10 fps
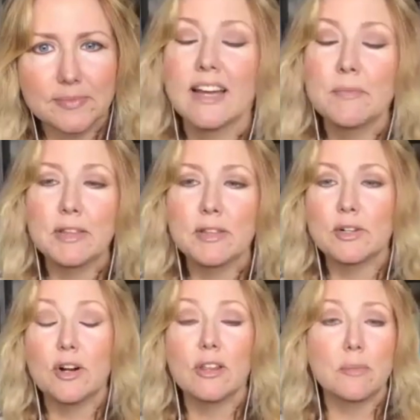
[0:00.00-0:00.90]
I mean, there
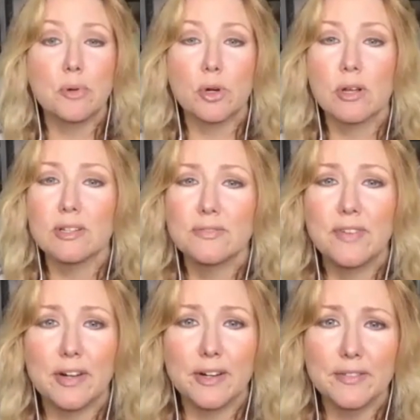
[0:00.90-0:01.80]
are a lot of protocols,
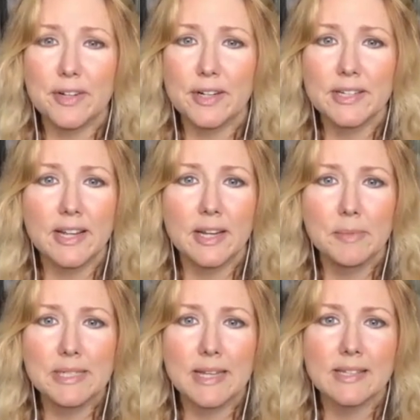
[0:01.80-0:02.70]
very, very time
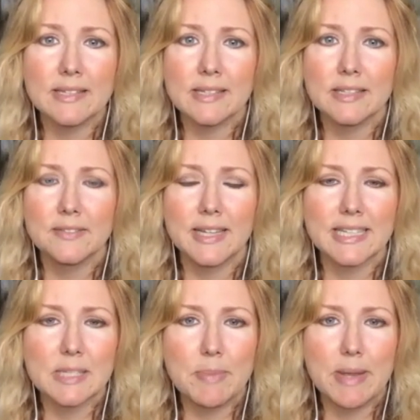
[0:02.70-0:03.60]
intensive,
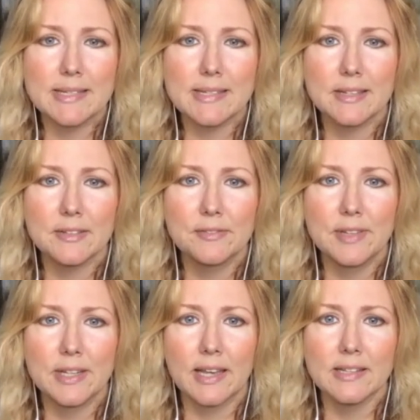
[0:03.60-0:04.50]
expensive,
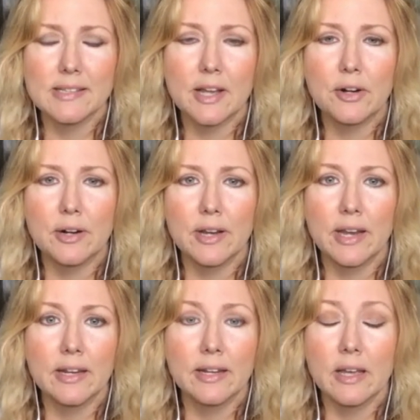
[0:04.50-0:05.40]
et cetera.
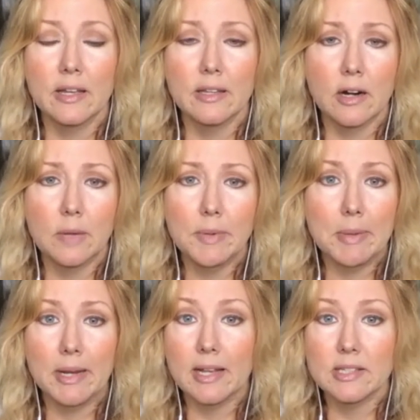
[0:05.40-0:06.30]
And the Harmony
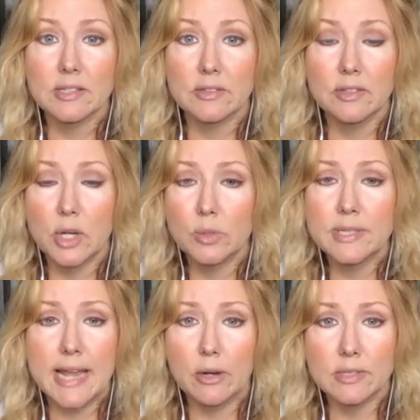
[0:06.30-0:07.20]
Pendant has no
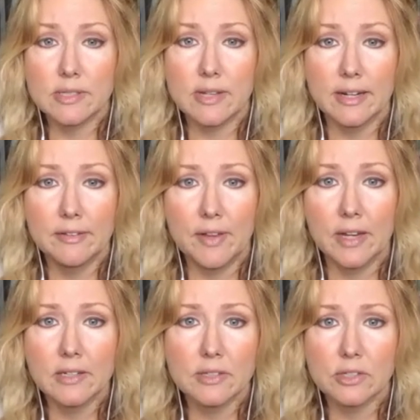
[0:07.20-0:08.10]
downside
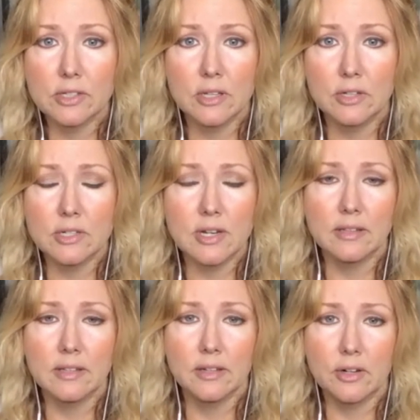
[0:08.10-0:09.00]
effects. There's
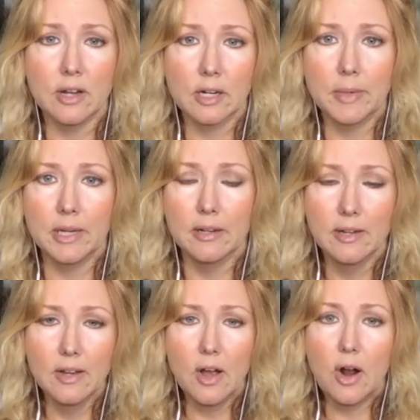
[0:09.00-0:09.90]
nothing, you're not going to be
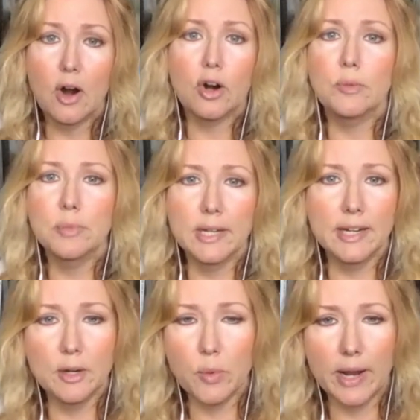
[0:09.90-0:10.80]
harmed in
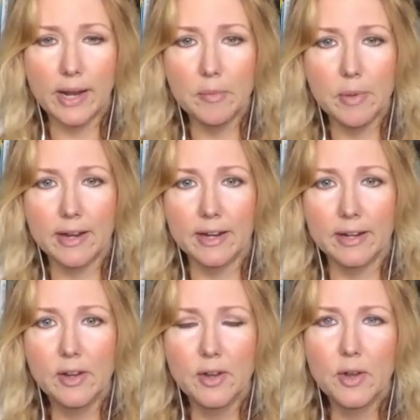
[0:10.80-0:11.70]
any way
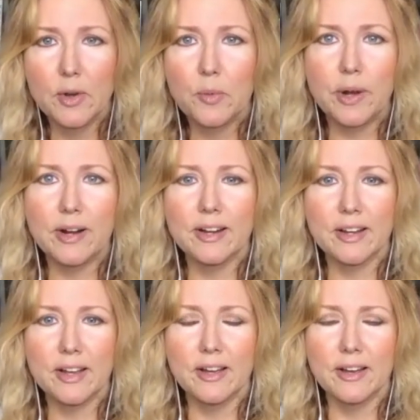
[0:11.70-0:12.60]
by wearing
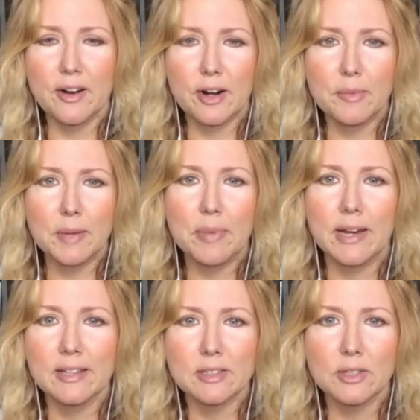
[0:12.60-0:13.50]
a Harmony
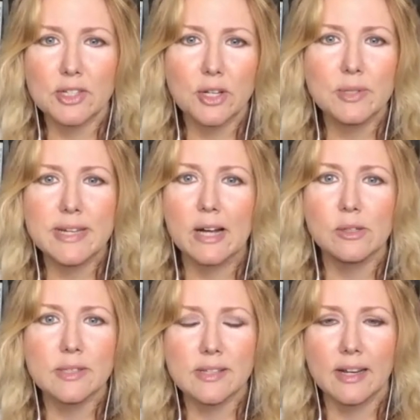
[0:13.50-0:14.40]
Pendant. So there's no
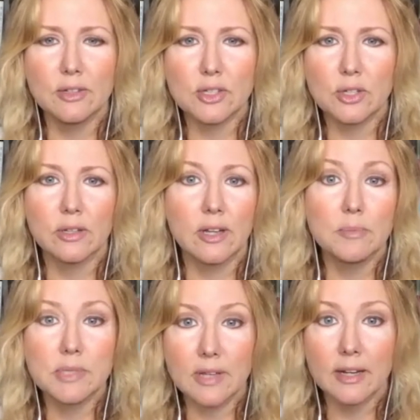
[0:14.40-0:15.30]
downside. There's only
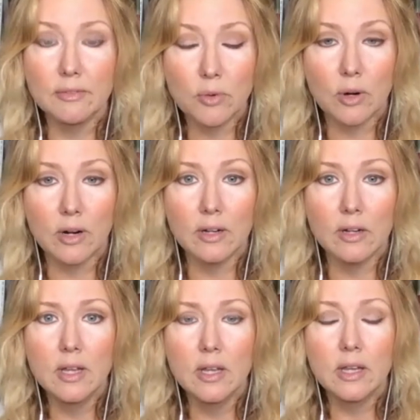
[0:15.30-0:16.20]
upside for
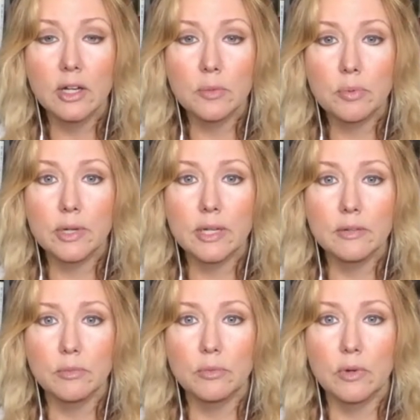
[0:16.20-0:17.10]
a pretty
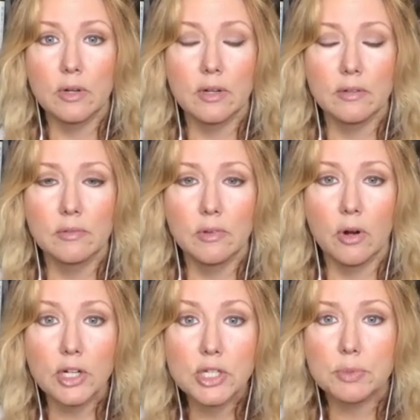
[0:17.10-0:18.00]

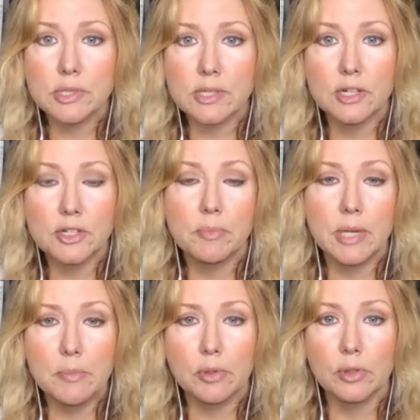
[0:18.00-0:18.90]
large percentage of
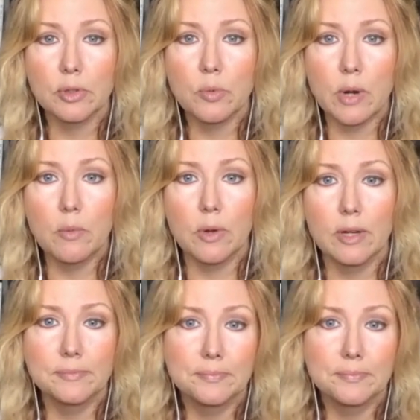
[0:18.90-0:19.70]
people who wear one.